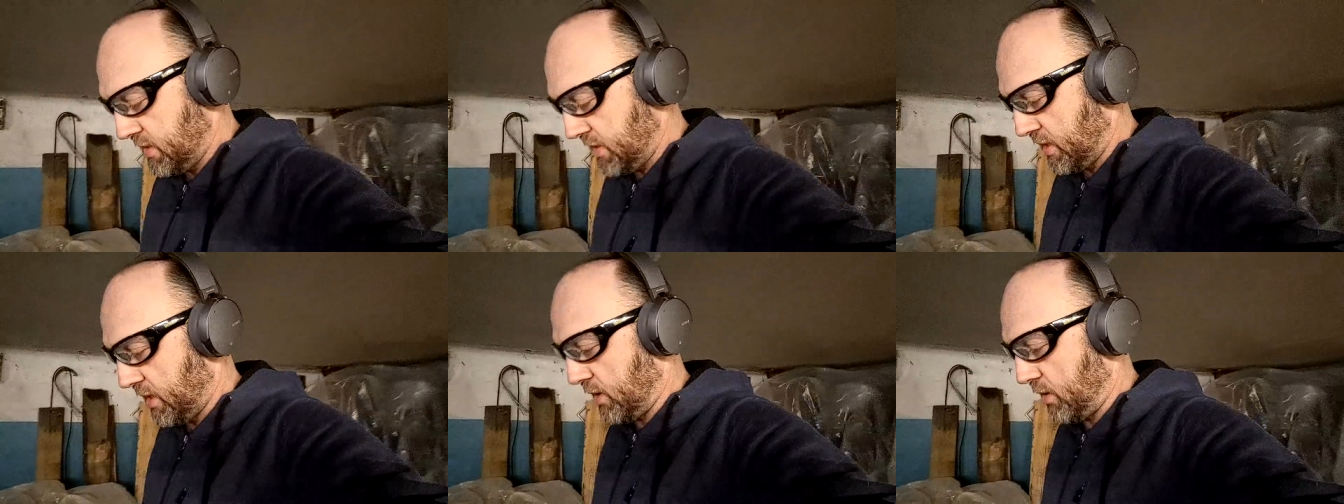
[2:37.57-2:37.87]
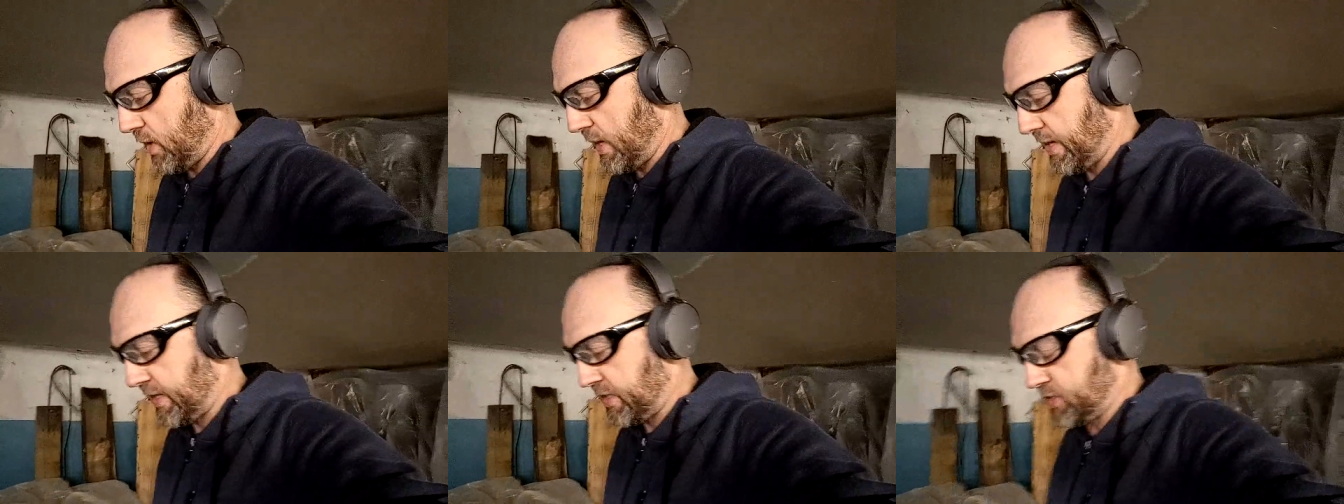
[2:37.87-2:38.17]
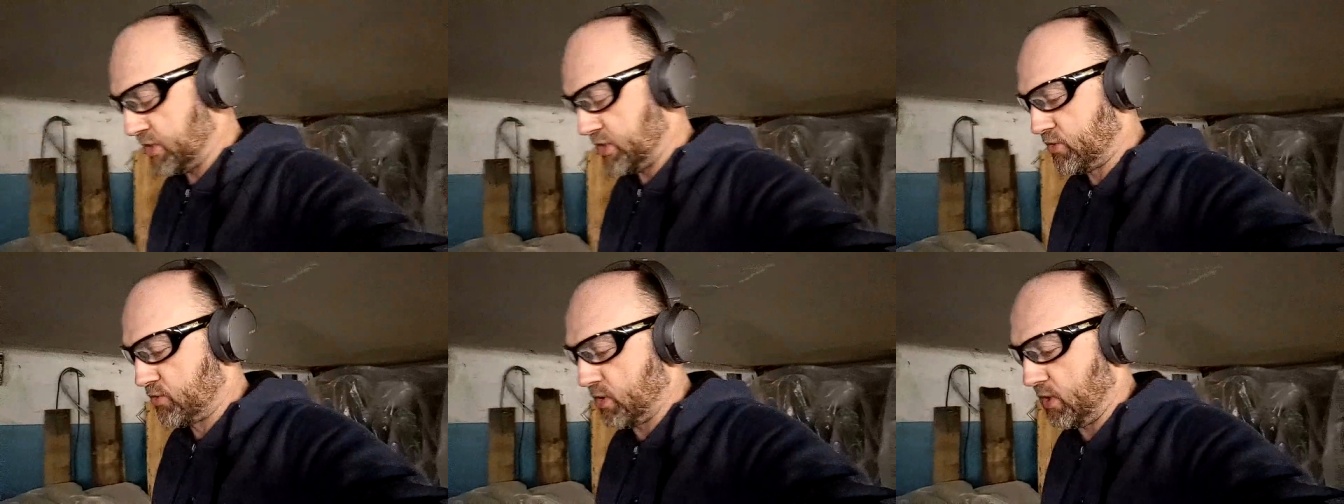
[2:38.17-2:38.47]
You know, I
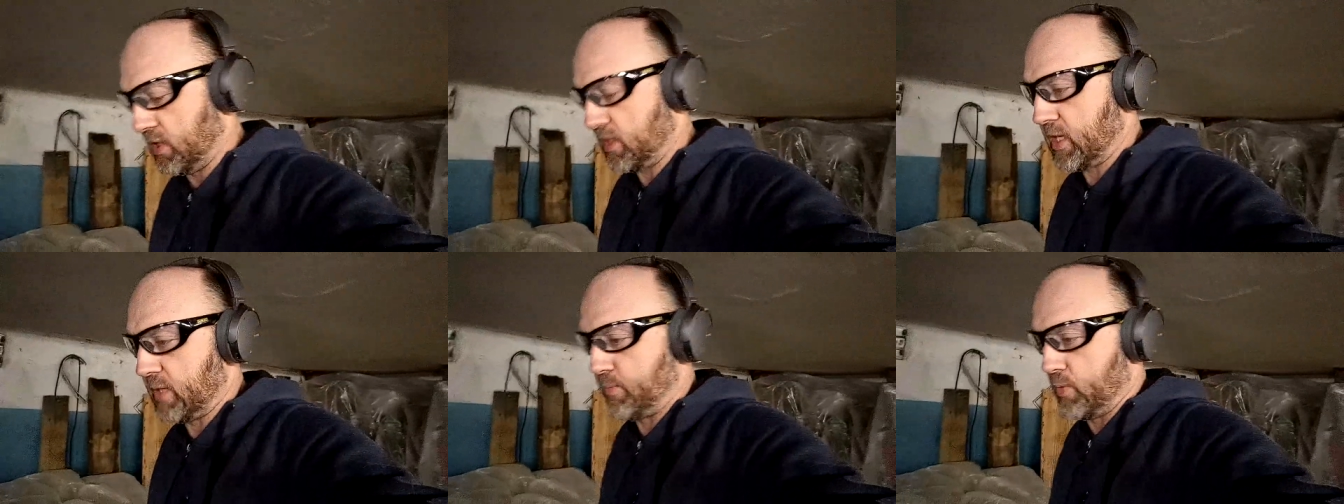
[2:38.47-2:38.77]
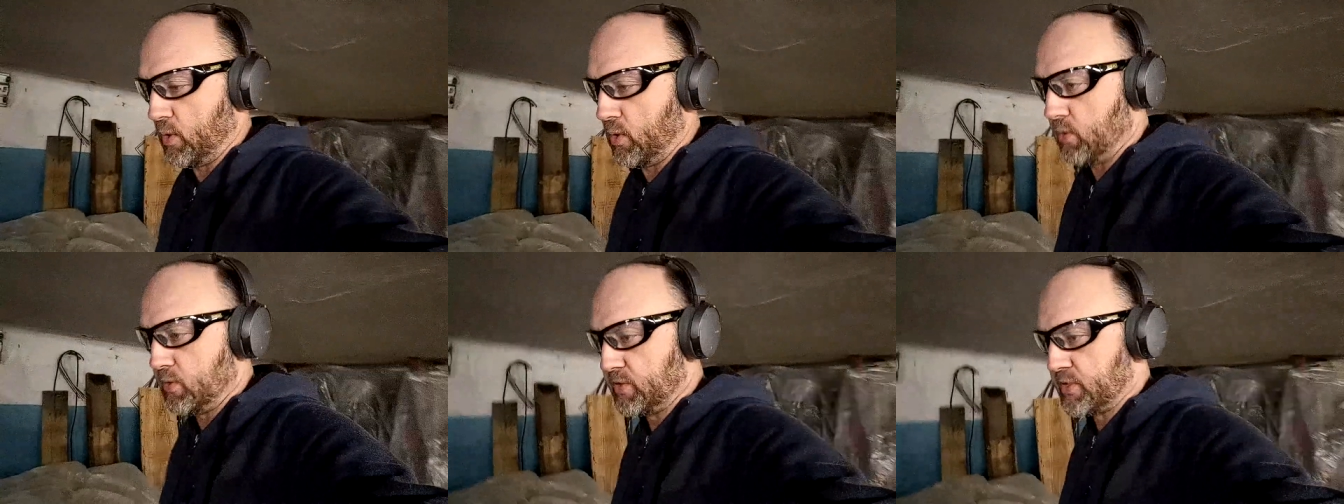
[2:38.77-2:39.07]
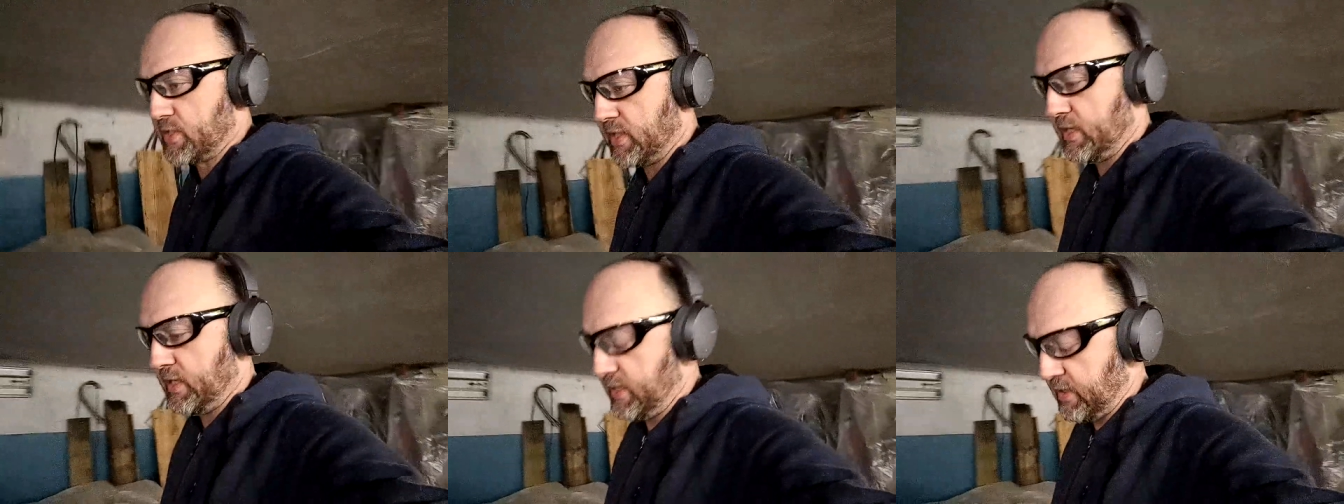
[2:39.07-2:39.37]
could just drill a couple
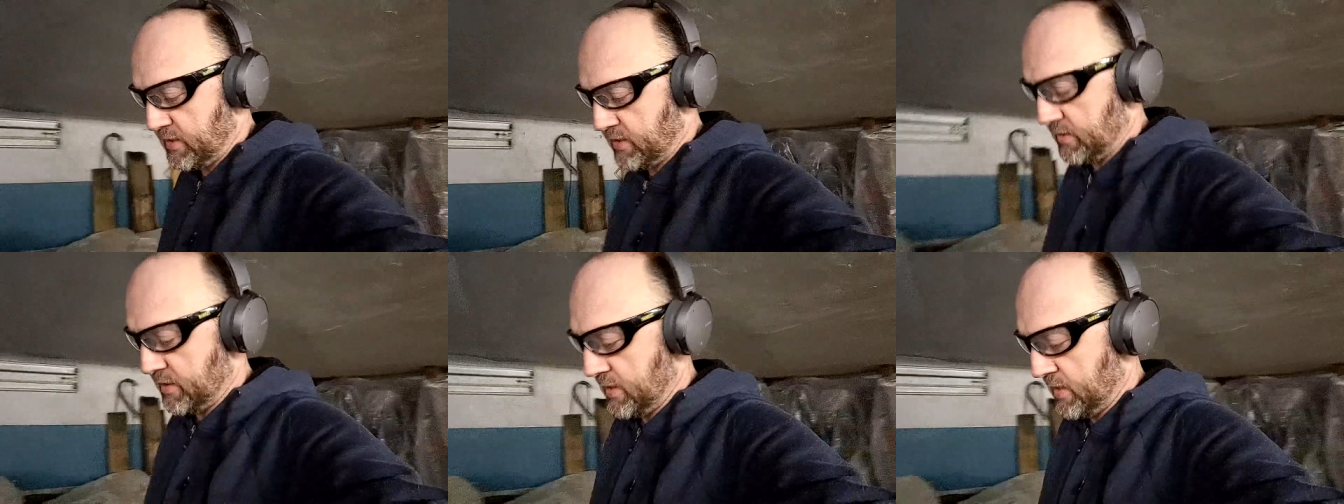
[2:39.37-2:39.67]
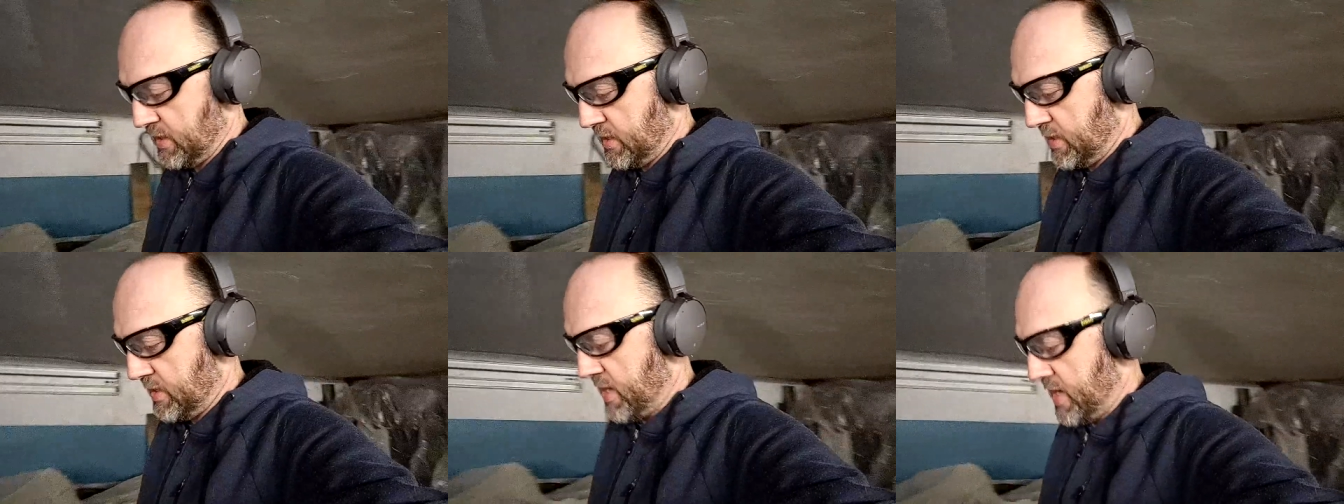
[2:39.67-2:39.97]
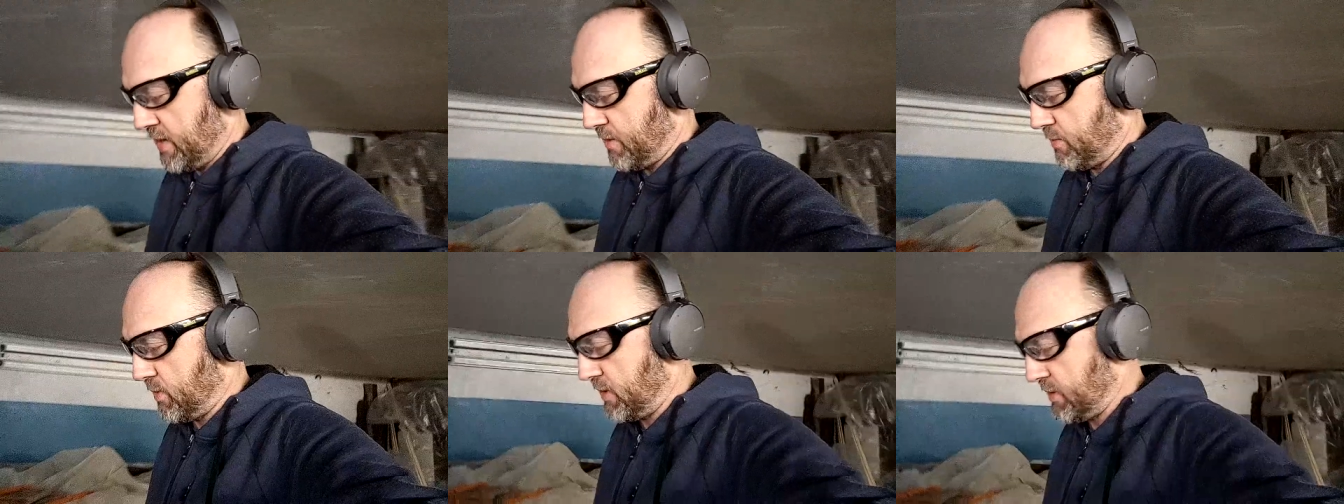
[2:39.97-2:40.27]
holes in it and,
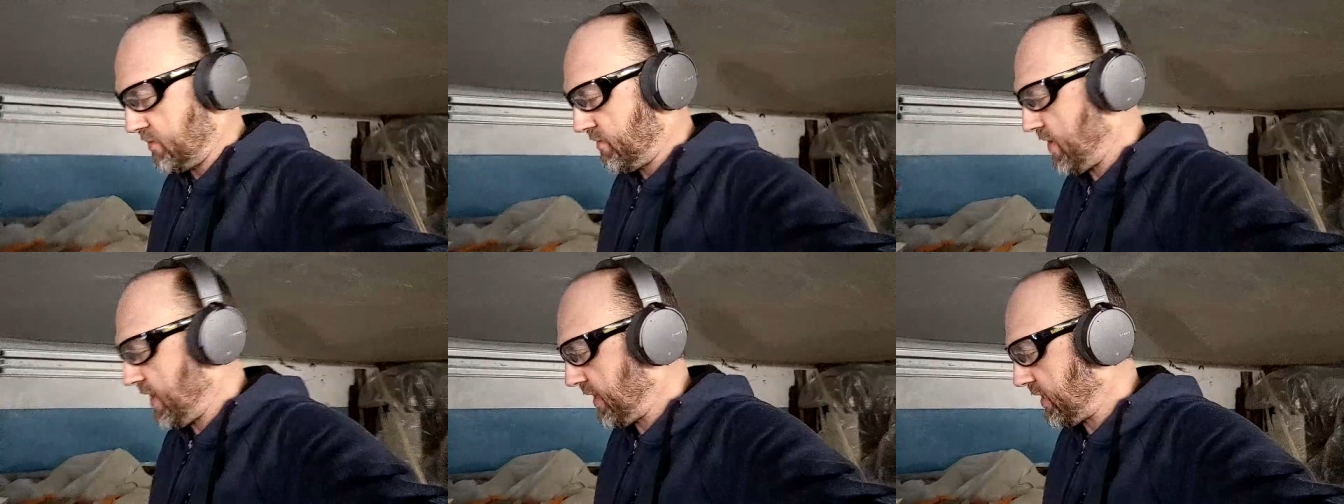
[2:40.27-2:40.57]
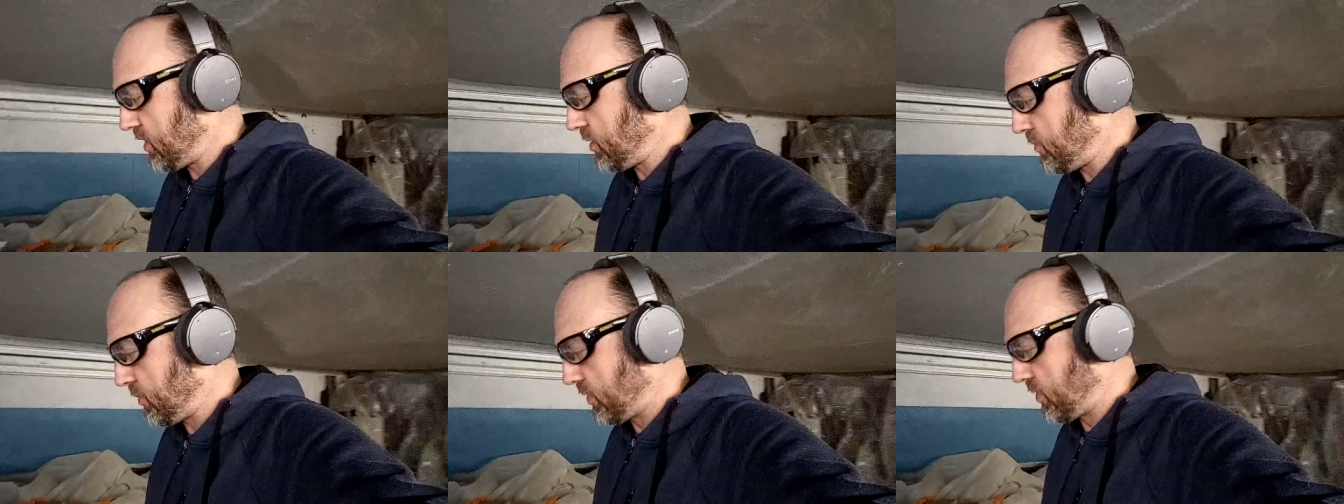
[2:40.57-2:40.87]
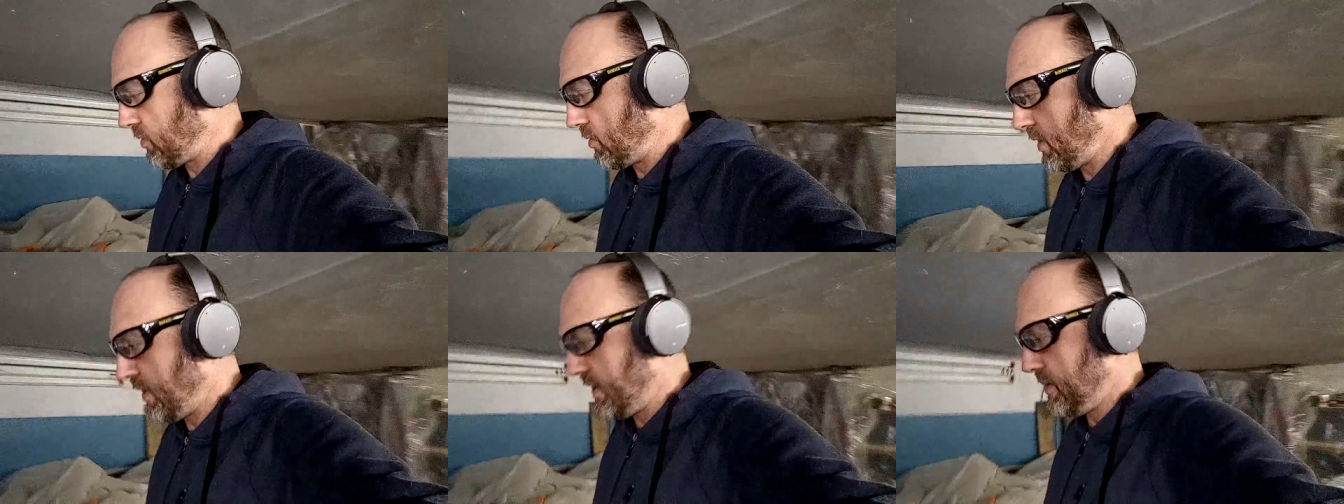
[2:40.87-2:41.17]
and run the vacuum
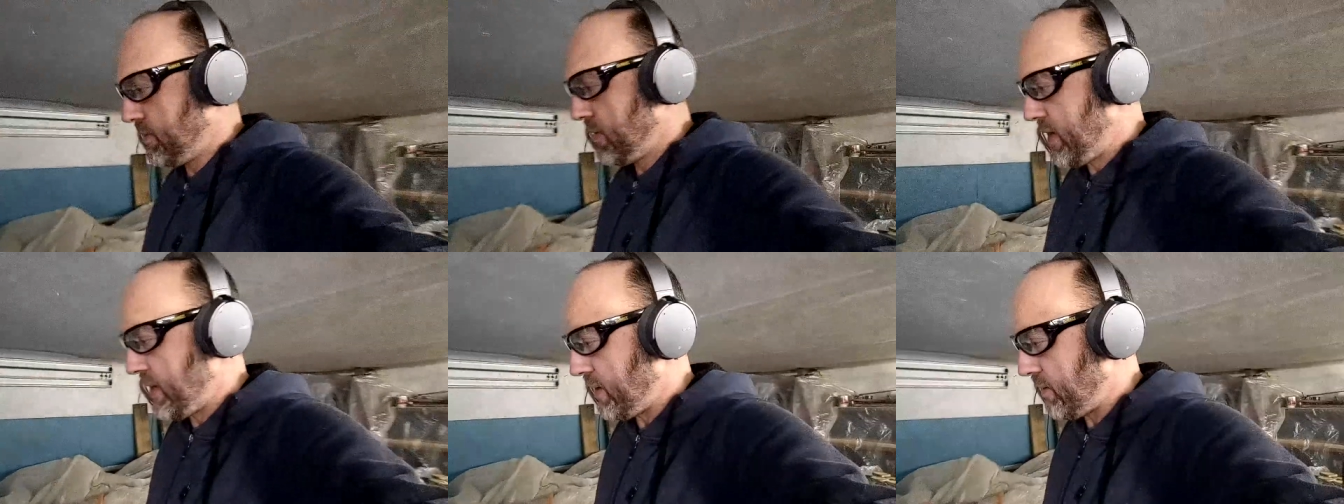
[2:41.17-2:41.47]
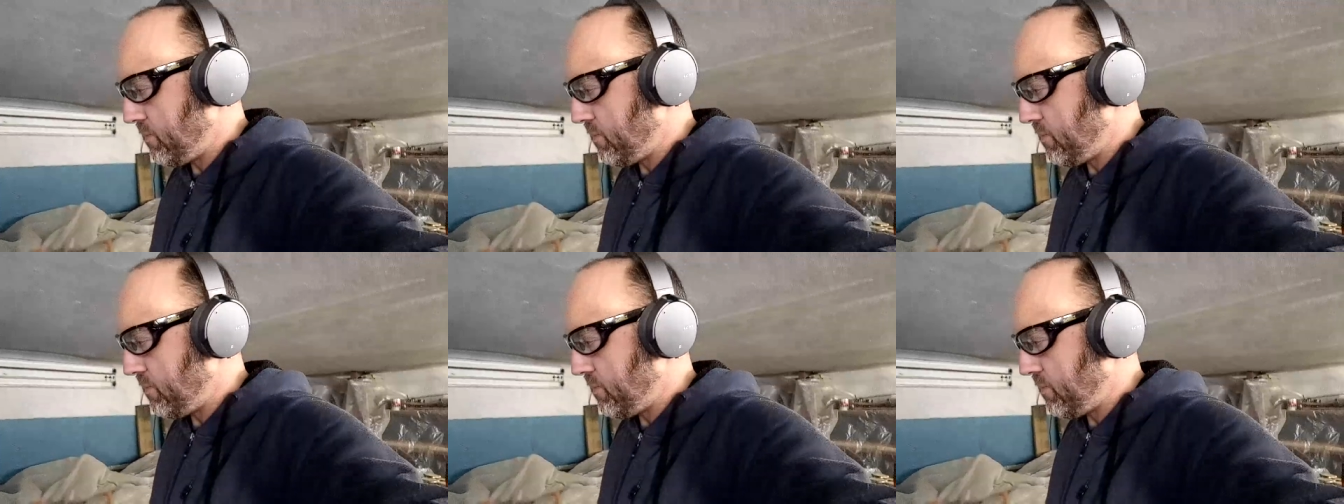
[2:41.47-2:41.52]
through it.